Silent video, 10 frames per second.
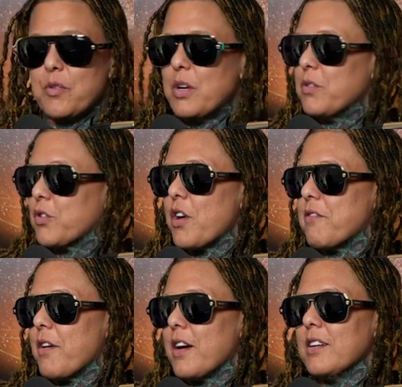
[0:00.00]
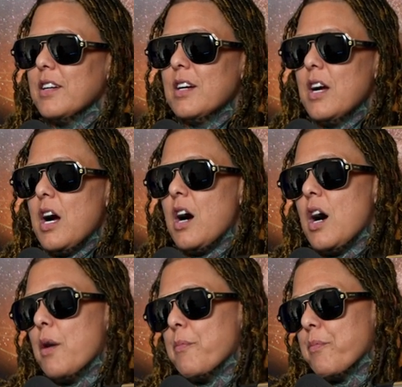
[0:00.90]
It was a great fight.
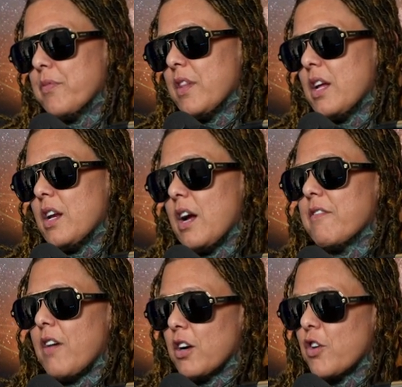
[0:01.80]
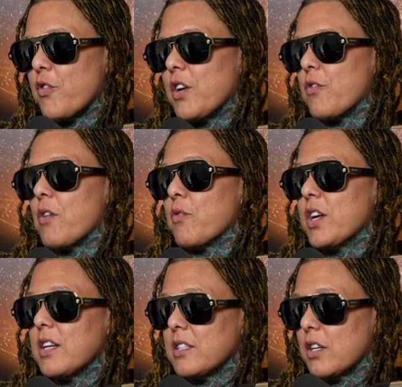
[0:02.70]
Um, then I fought Karina
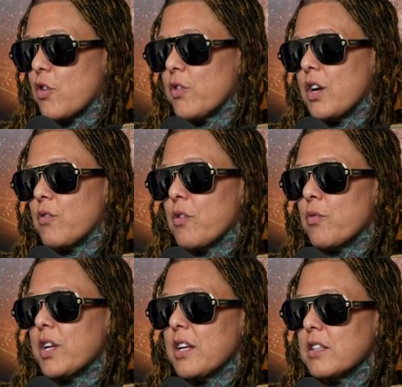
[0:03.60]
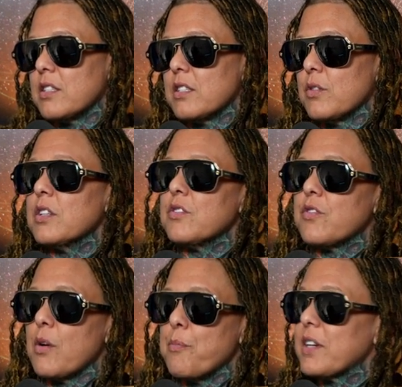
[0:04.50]
Rodriguez, and Karina Rodriguez is
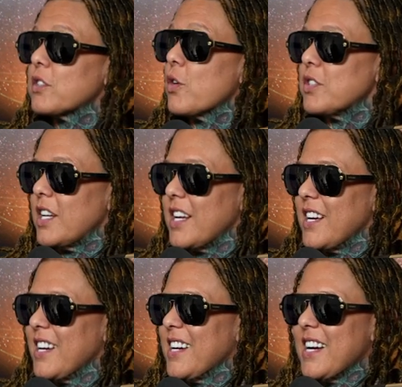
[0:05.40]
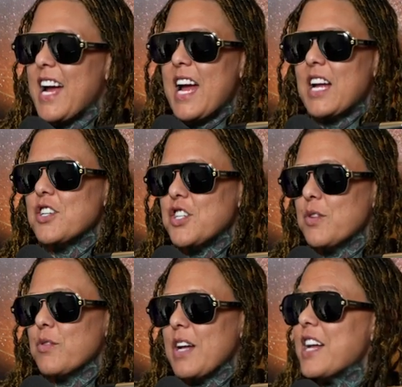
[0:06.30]
from Mexico City, mm. and
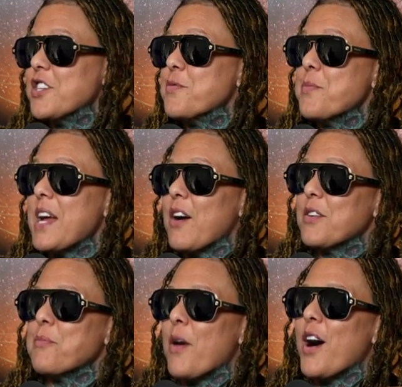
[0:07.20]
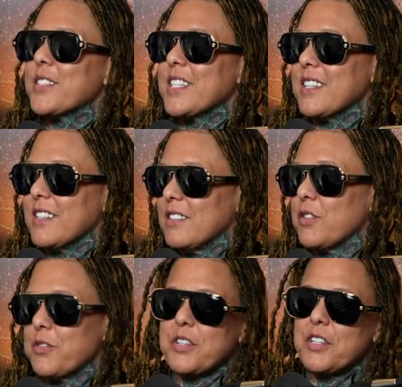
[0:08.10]
she edged me out in boxing.
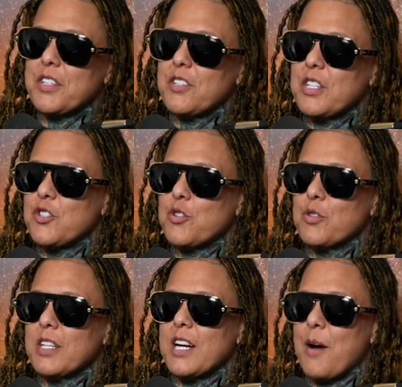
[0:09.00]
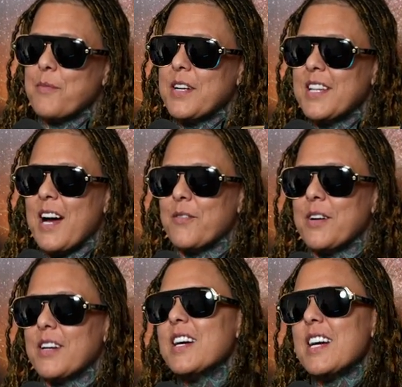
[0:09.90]
So she truly got me in that
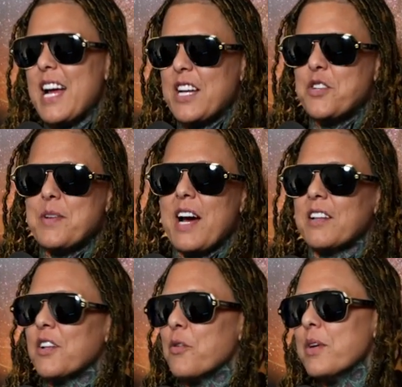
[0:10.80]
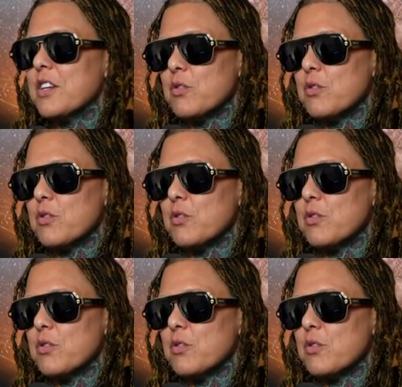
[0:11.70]
one, mm. edged me out a little bit.